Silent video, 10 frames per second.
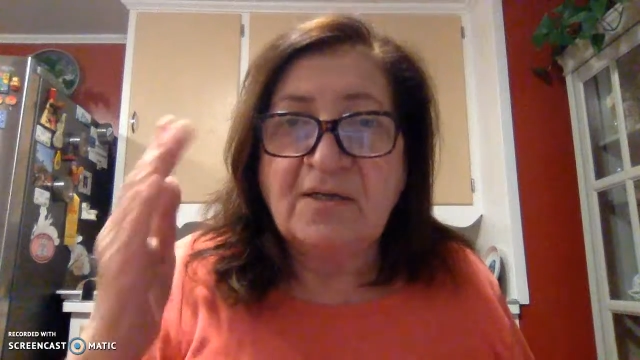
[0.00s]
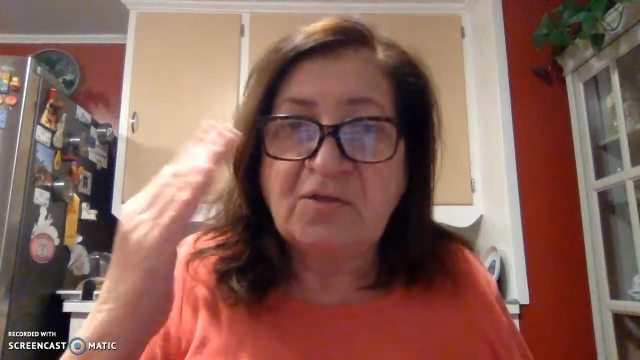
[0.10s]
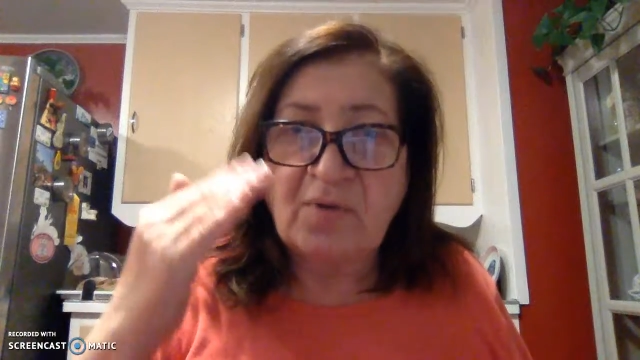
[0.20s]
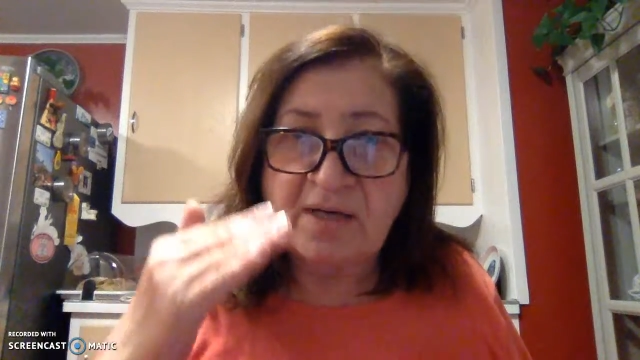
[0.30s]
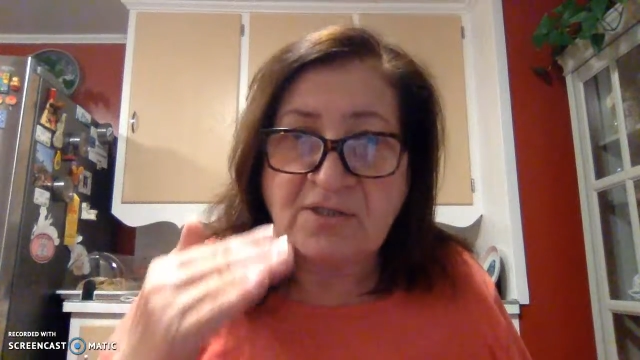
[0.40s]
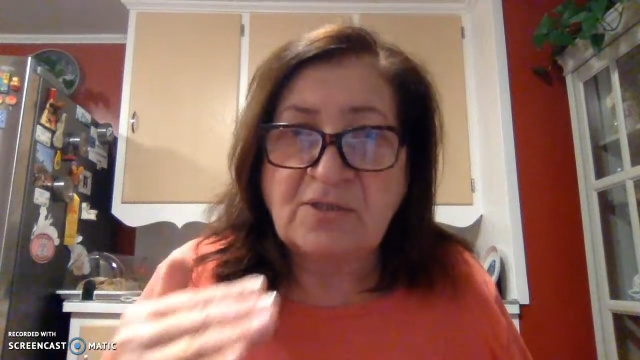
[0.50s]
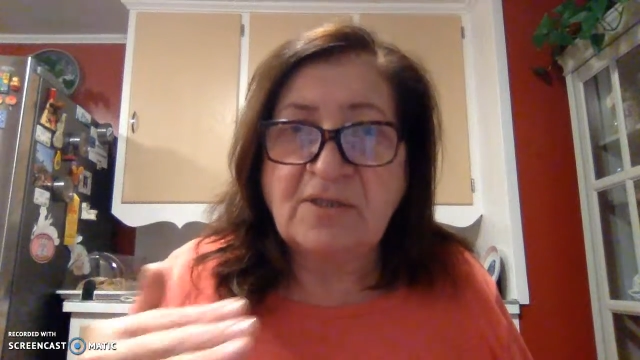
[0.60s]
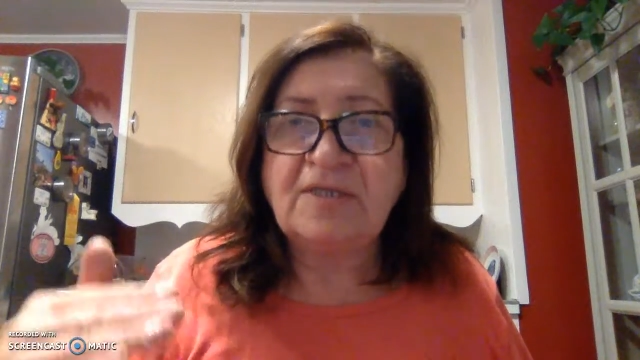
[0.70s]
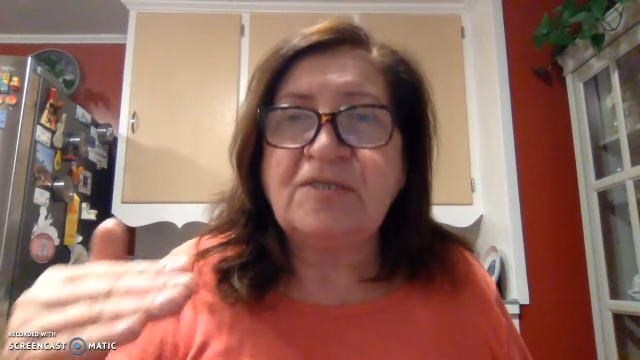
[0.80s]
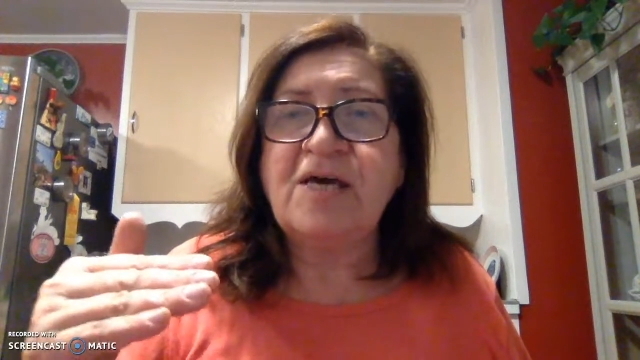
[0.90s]
to
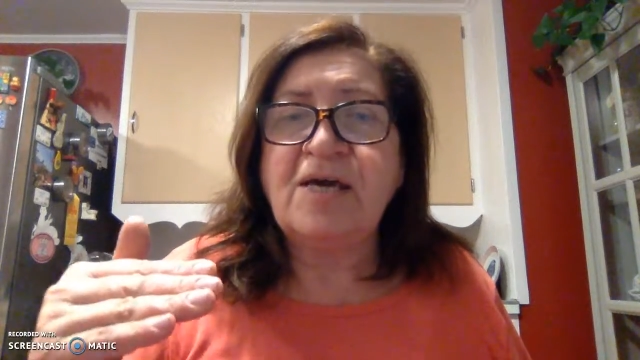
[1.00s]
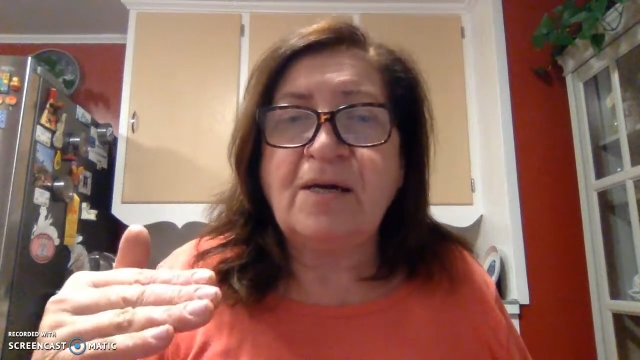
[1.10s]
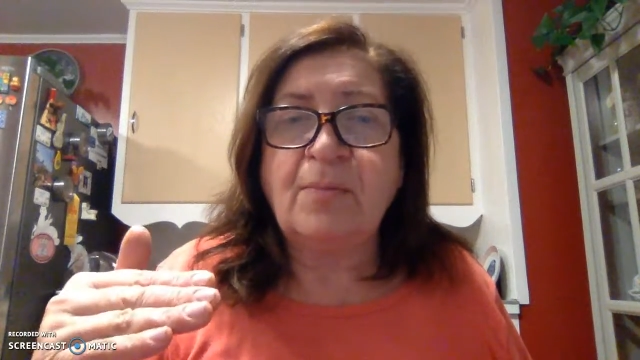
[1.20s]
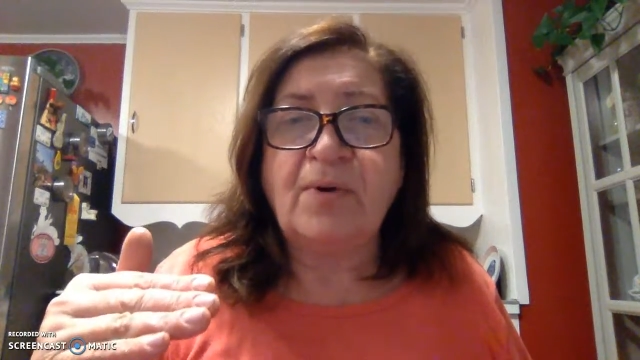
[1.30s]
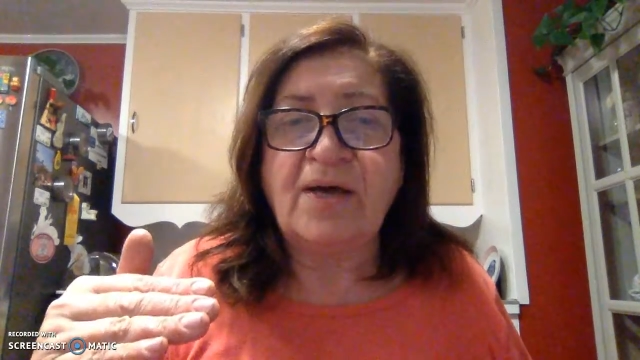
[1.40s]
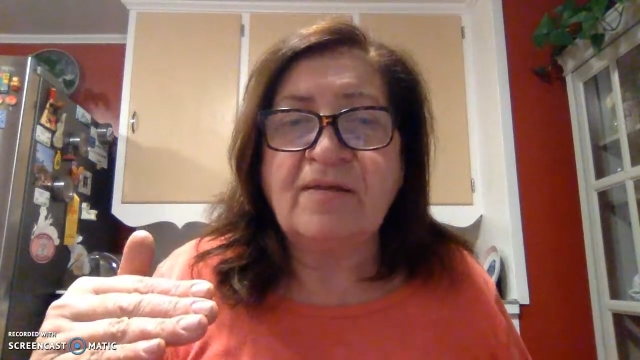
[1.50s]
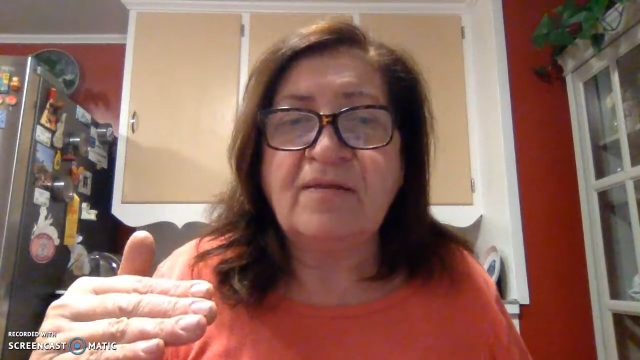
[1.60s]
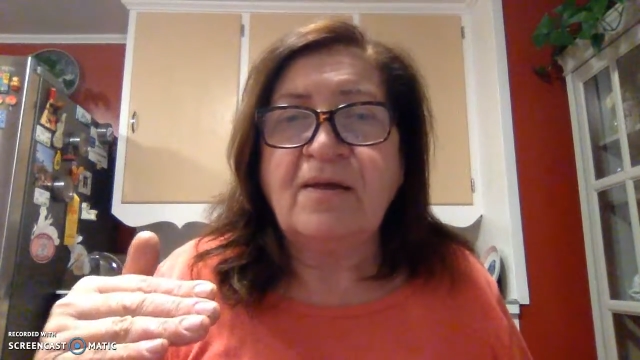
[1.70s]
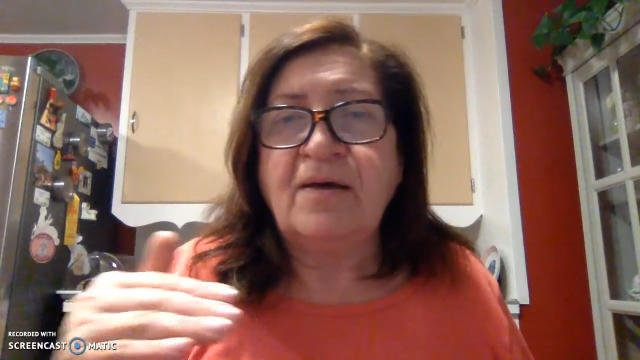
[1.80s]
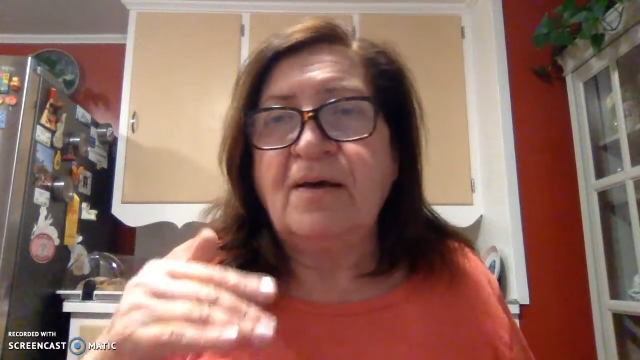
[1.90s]
actually take a
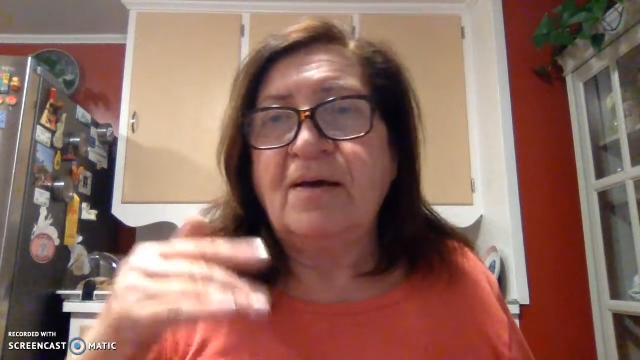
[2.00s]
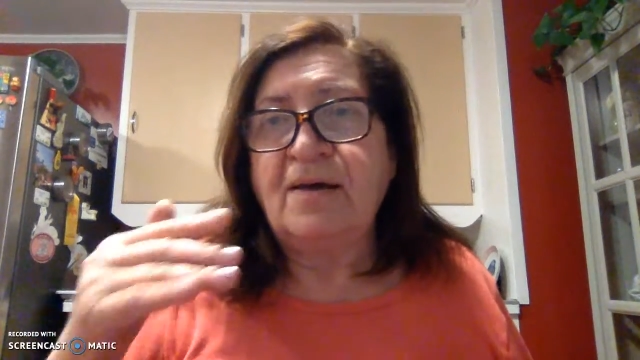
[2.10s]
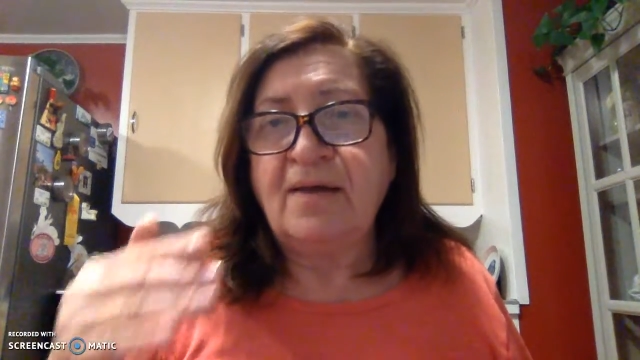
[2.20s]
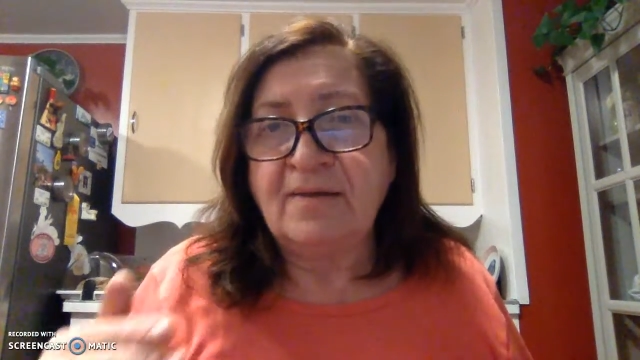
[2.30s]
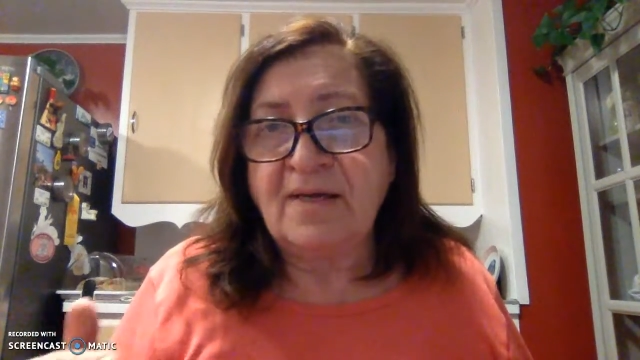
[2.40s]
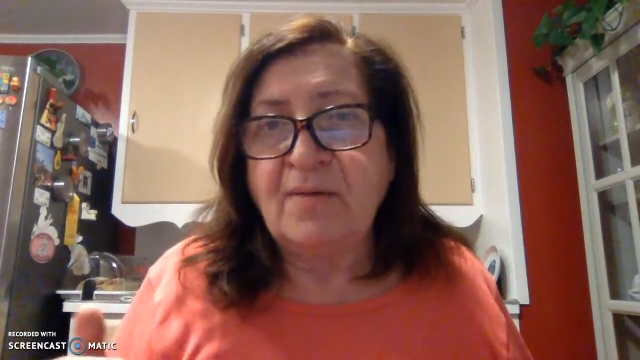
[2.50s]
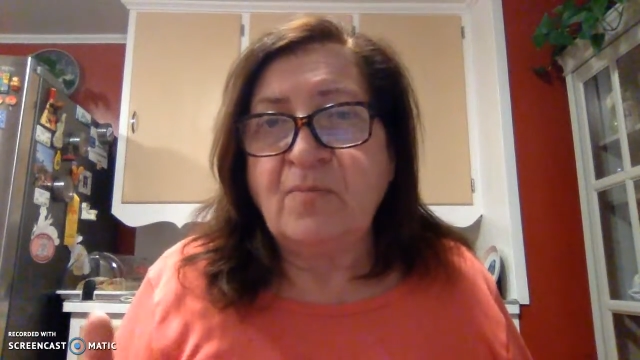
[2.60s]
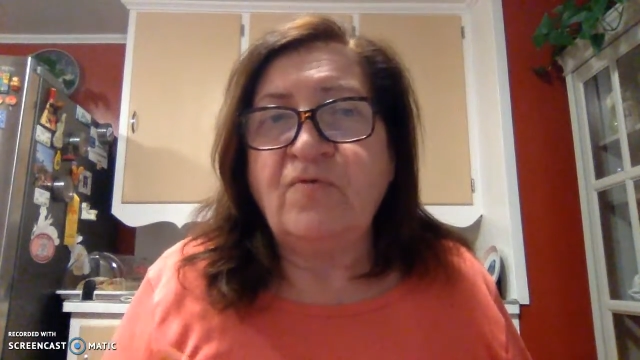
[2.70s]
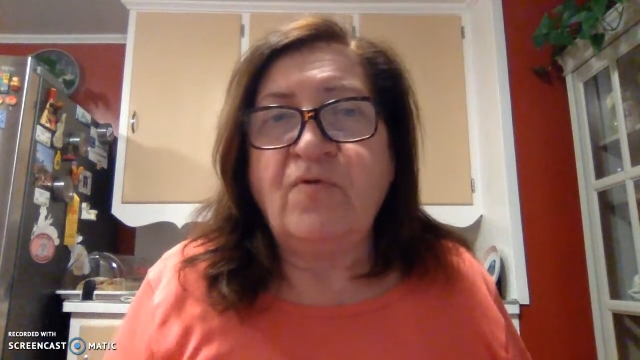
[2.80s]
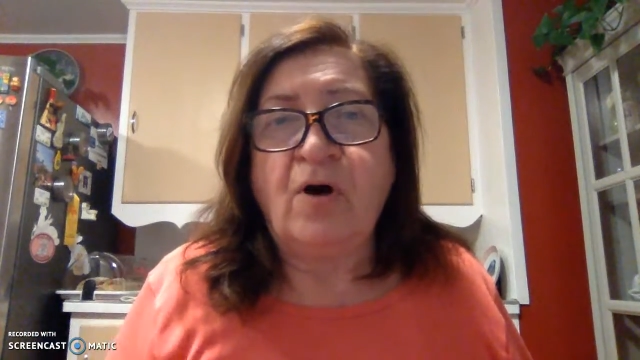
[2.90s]
breath and then
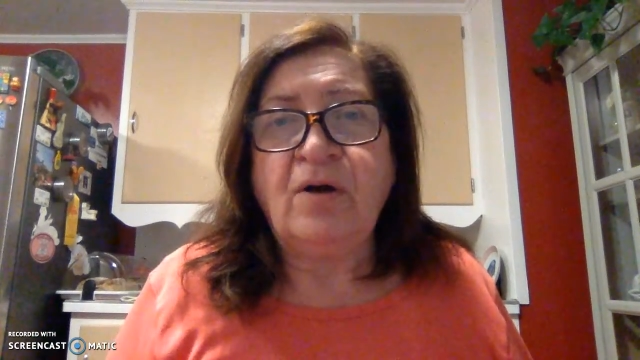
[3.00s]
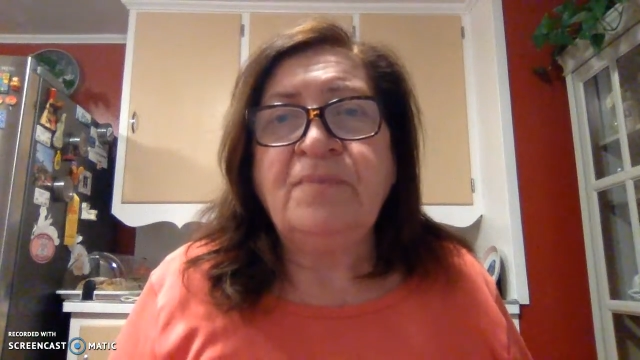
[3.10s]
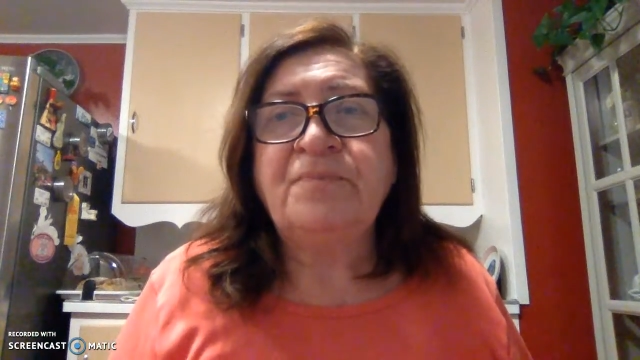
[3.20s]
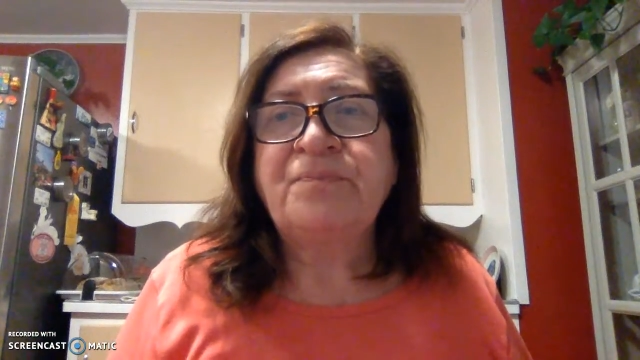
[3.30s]
move on.